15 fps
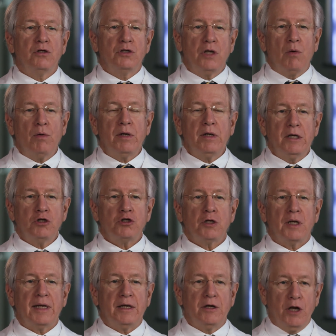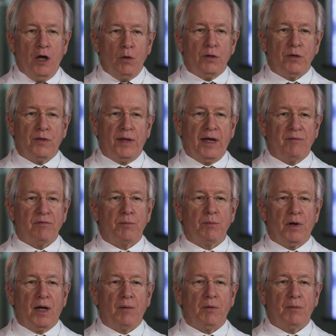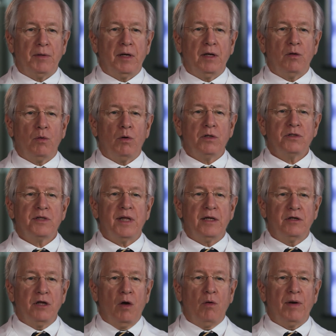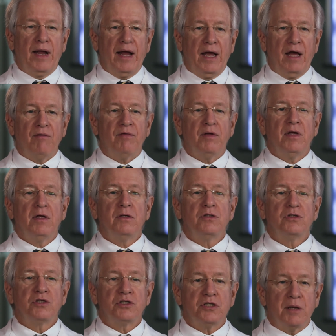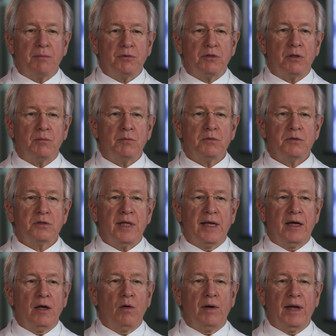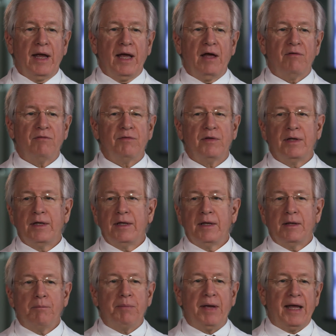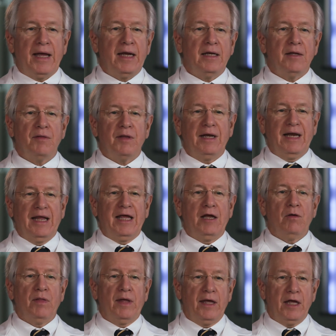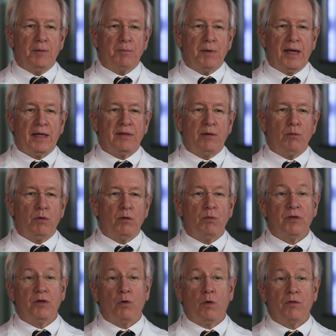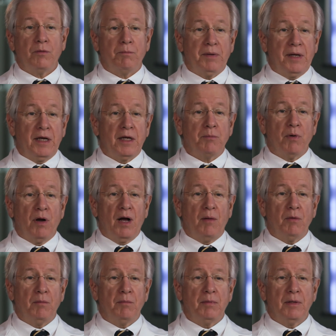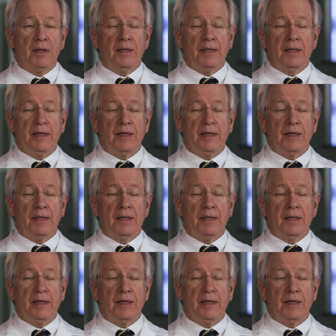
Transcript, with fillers: don't initially know that they have a problem. In other words, they don't have symptoms. They don't have pain in the knee or the hip like they would with an orthopedic problem.